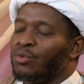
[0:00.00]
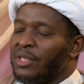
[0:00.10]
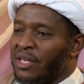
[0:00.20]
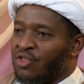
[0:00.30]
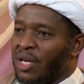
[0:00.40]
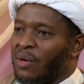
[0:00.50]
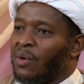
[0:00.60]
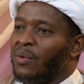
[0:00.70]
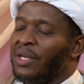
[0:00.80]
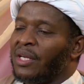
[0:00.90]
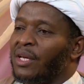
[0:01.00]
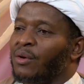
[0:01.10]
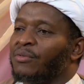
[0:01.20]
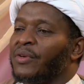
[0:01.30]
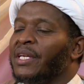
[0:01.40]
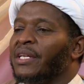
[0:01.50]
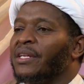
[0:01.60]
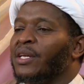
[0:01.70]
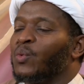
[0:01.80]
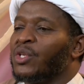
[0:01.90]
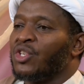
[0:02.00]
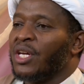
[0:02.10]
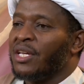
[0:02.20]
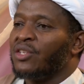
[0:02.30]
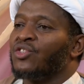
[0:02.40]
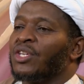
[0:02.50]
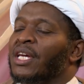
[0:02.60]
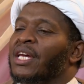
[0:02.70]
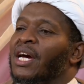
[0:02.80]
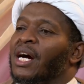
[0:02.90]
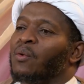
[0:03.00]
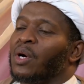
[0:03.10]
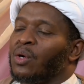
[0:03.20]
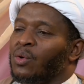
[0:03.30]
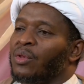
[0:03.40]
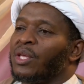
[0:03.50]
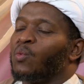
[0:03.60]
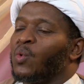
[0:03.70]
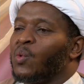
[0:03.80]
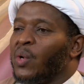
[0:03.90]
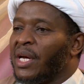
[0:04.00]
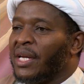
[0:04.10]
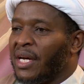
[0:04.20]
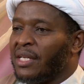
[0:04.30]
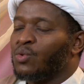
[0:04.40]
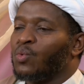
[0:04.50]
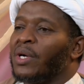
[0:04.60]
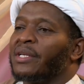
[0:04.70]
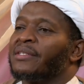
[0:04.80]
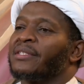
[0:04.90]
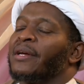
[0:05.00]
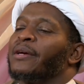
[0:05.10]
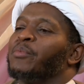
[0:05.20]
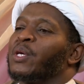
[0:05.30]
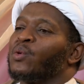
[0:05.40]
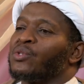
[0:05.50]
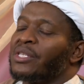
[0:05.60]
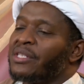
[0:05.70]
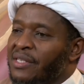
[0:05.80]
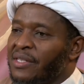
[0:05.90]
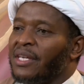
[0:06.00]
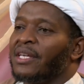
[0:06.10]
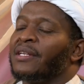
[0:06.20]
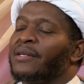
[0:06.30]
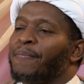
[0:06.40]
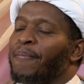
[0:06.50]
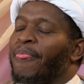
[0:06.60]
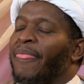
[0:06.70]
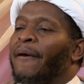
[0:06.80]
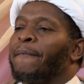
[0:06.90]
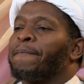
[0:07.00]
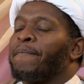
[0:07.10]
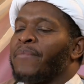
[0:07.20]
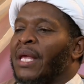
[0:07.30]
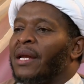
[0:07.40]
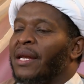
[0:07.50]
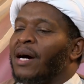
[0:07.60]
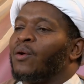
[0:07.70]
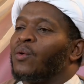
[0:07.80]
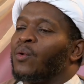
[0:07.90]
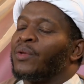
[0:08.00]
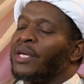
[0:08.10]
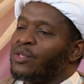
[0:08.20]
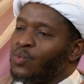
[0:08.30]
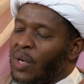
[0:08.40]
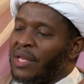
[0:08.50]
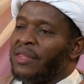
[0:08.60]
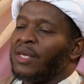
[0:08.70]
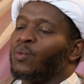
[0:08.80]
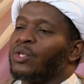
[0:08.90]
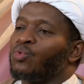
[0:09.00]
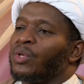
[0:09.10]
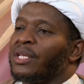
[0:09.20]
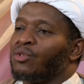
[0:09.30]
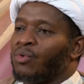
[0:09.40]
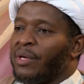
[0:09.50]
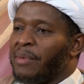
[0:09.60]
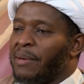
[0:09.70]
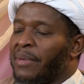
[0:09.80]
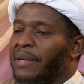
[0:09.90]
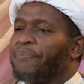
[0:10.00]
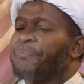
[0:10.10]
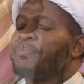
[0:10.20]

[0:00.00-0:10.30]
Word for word: to take shower on the day of Eid then we change our clothing we wear nice ones because it is Eid now there is one thing which we need to remember